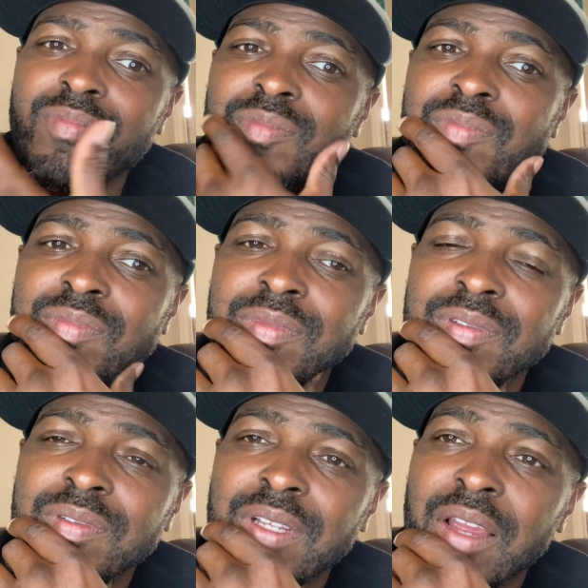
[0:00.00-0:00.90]
and
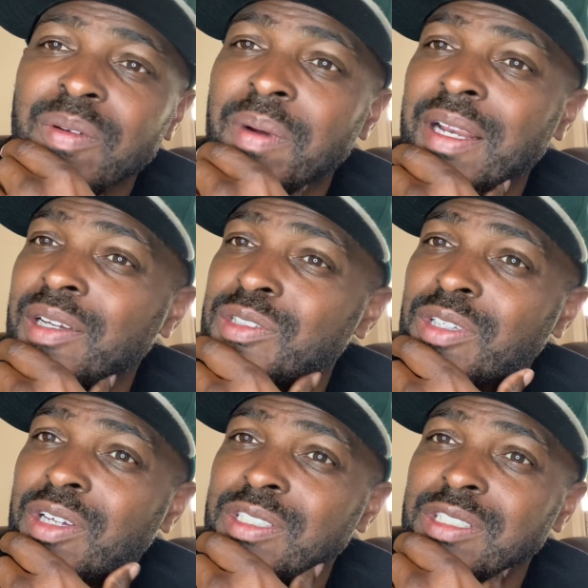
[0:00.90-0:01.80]
everybody else
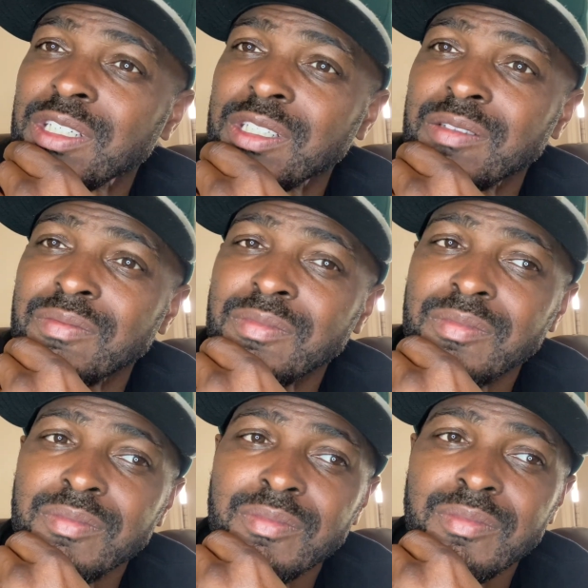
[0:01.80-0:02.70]
started just looking
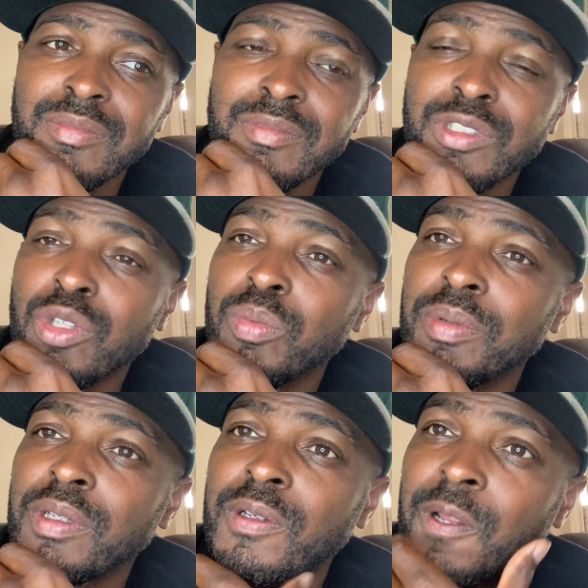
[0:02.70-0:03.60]

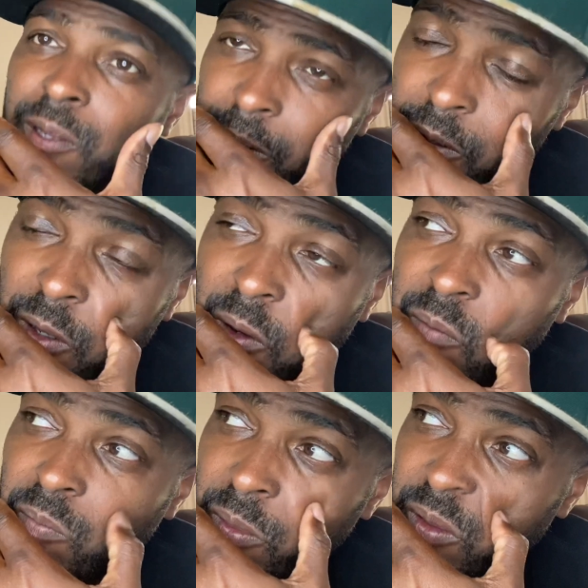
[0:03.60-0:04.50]
stupid, you
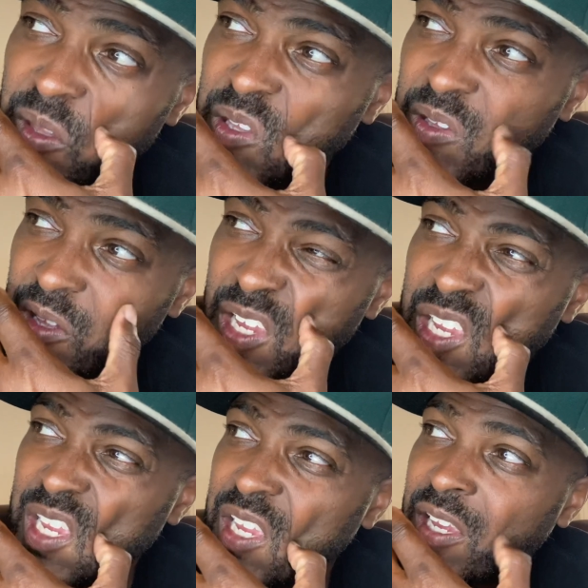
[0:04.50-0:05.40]
know.
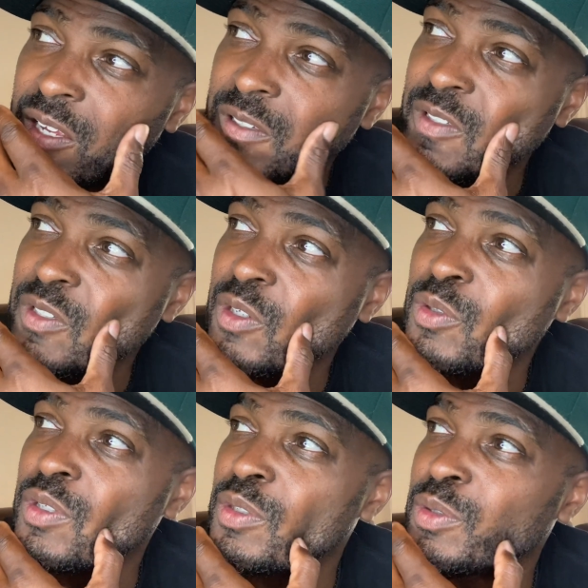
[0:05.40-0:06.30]
And, you know,
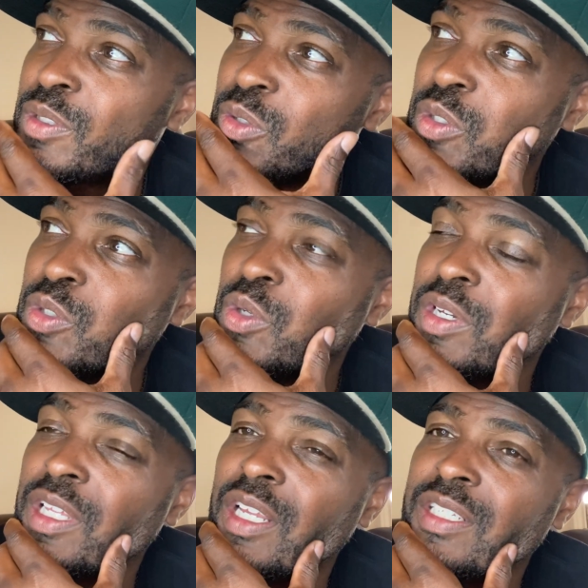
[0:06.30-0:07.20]
you
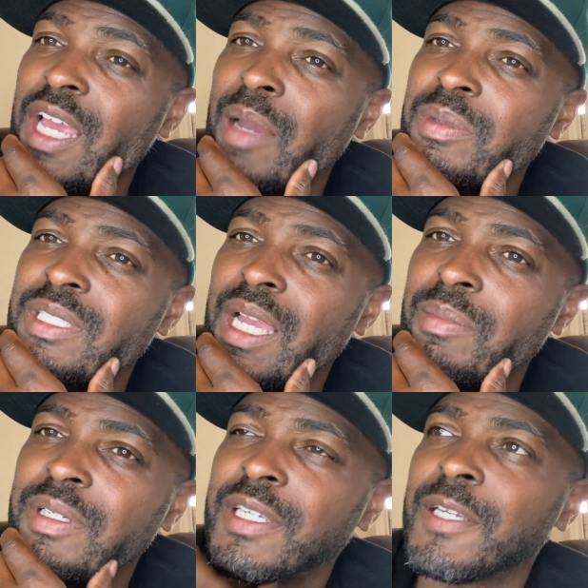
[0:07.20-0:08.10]
hear that time and
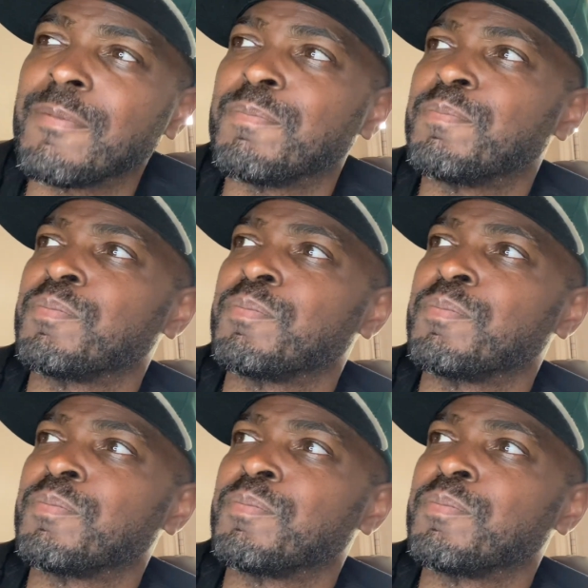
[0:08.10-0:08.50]
time again.